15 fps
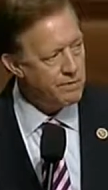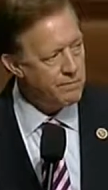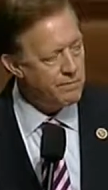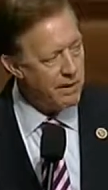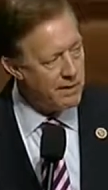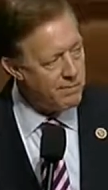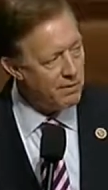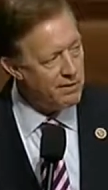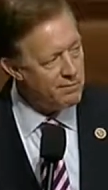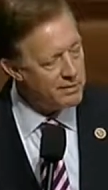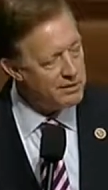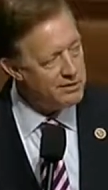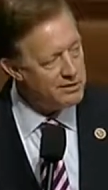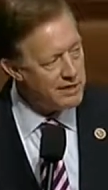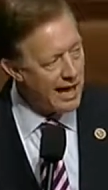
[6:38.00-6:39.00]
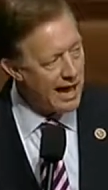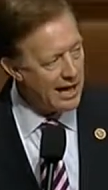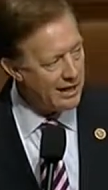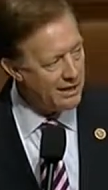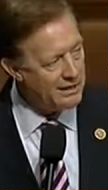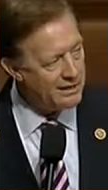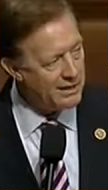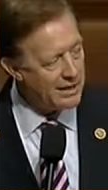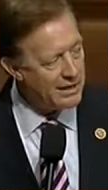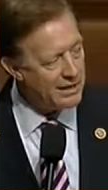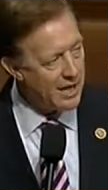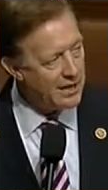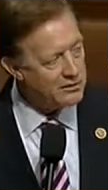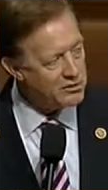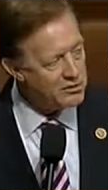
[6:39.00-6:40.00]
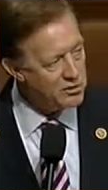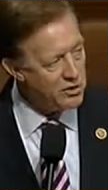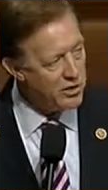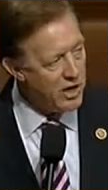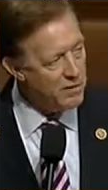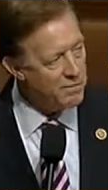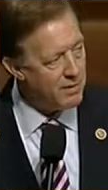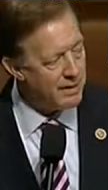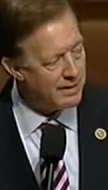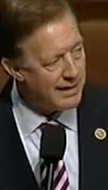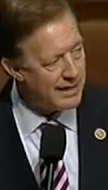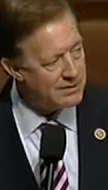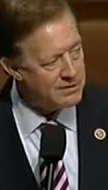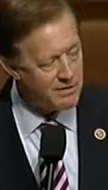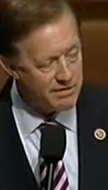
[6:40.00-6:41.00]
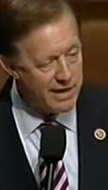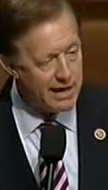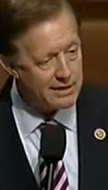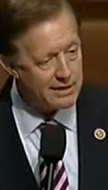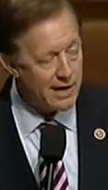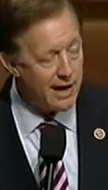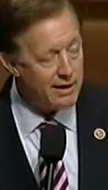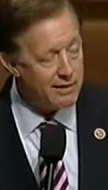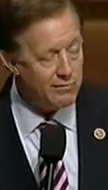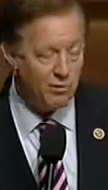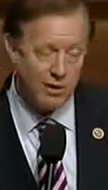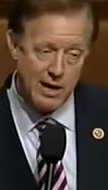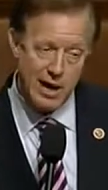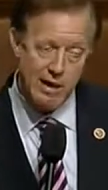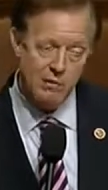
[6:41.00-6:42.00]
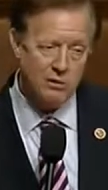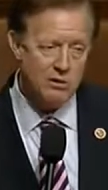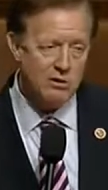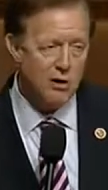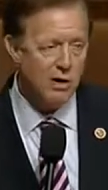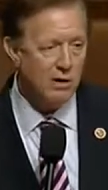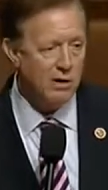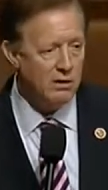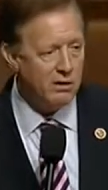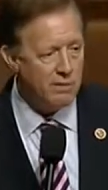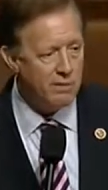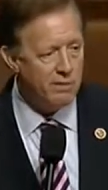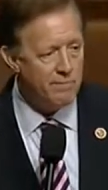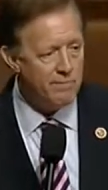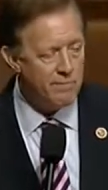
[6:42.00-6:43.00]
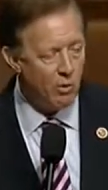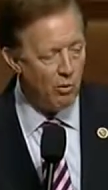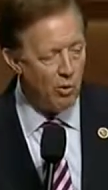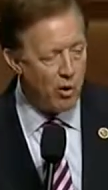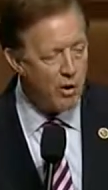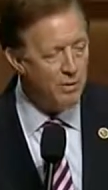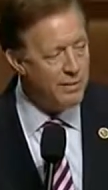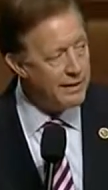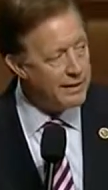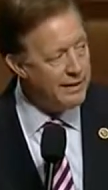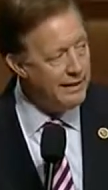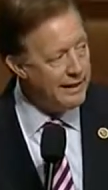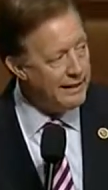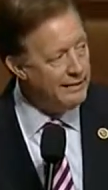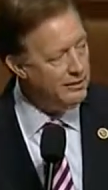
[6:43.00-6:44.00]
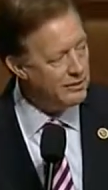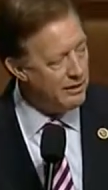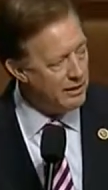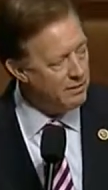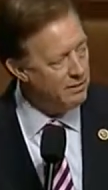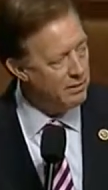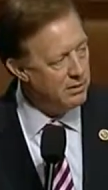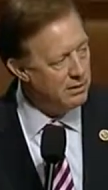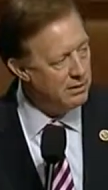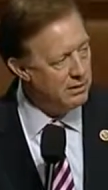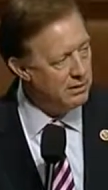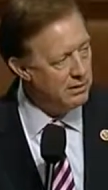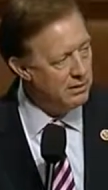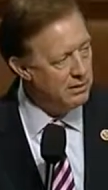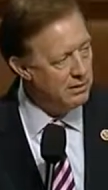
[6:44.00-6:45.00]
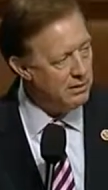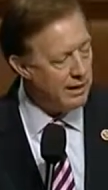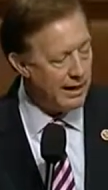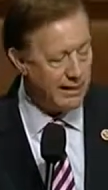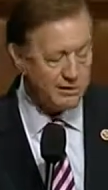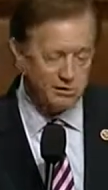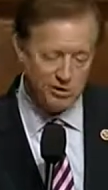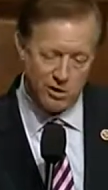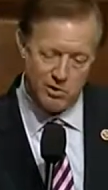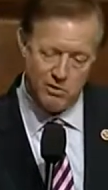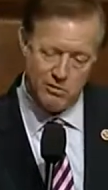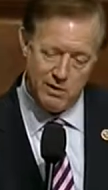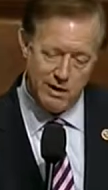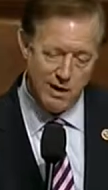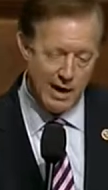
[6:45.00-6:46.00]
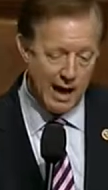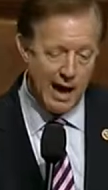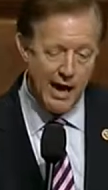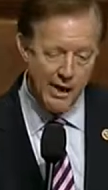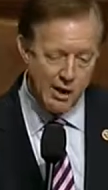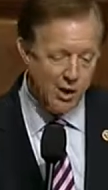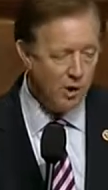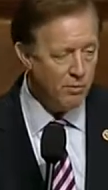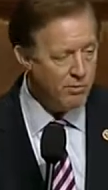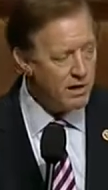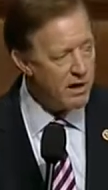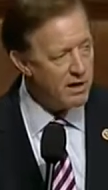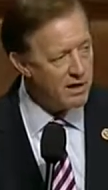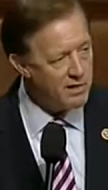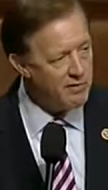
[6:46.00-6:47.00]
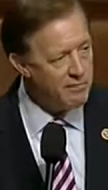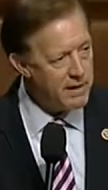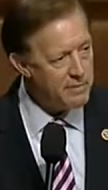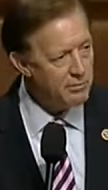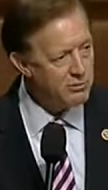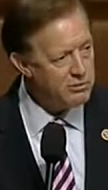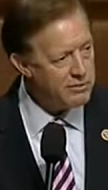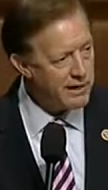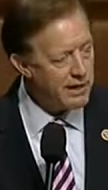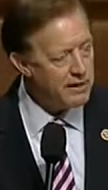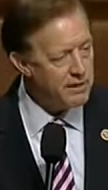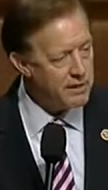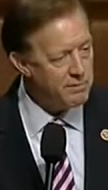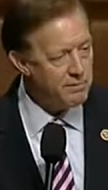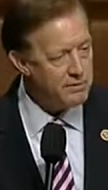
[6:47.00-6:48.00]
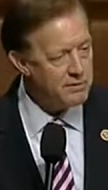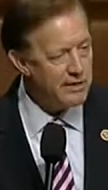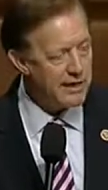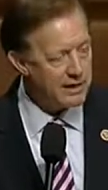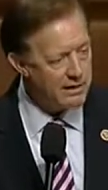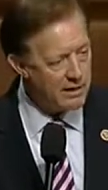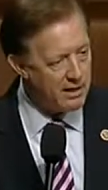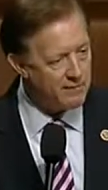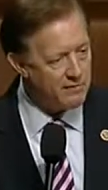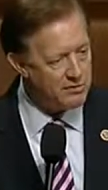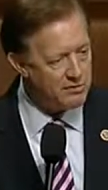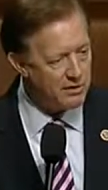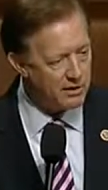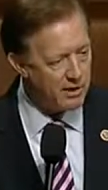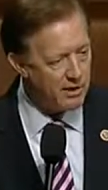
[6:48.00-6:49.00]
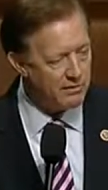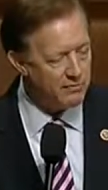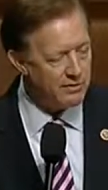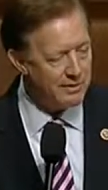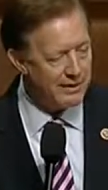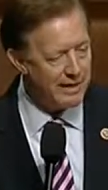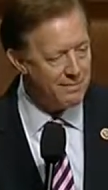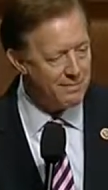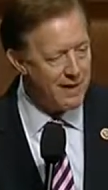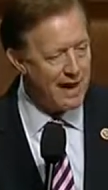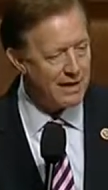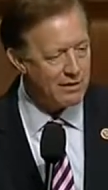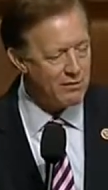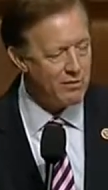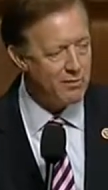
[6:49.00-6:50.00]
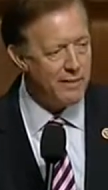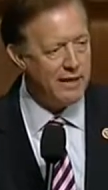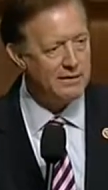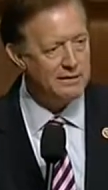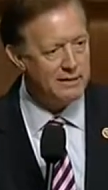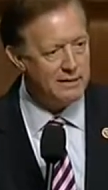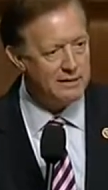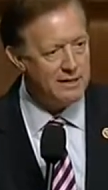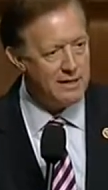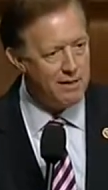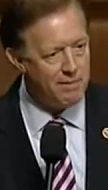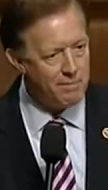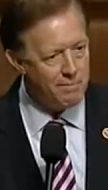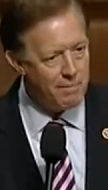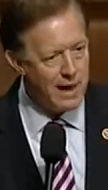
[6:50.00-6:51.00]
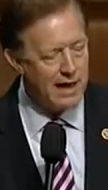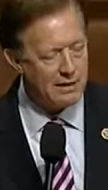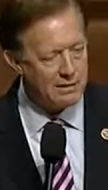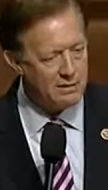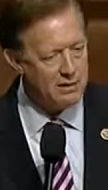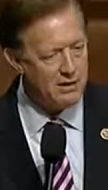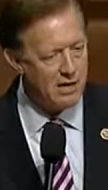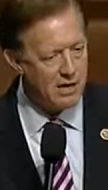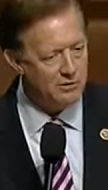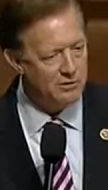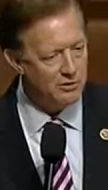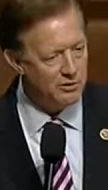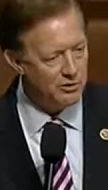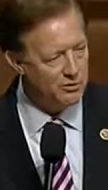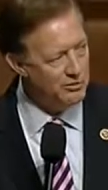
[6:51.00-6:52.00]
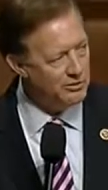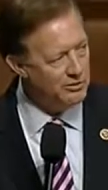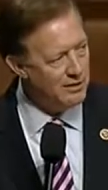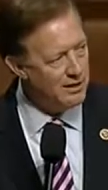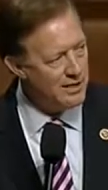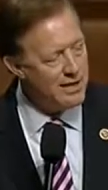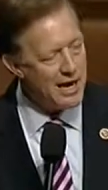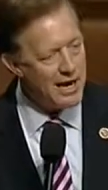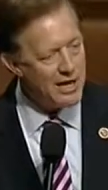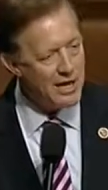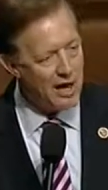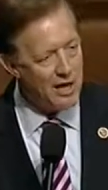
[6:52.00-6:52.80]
people have been silent and not stood up against that kind of what I would call wannabe kingship. And so I hope that enough people stand up and say enough is enough, get back to the basics, back to the Constitution, and